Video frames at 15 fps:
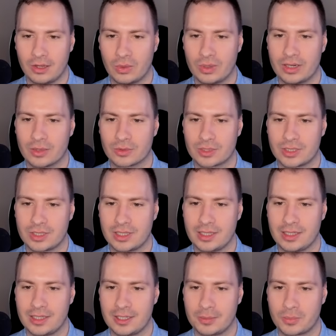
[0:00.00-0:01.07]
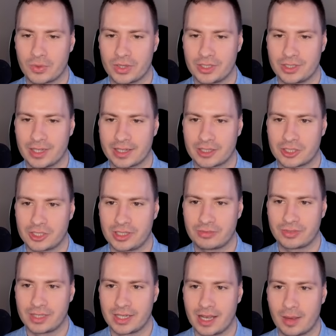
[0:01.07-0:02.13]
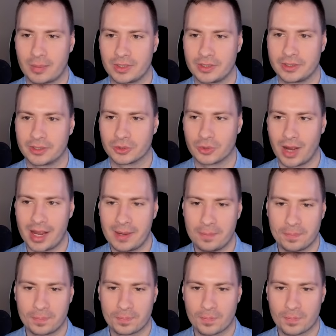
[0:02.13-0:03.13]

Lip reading: We don't see any precincts shifting up and to the right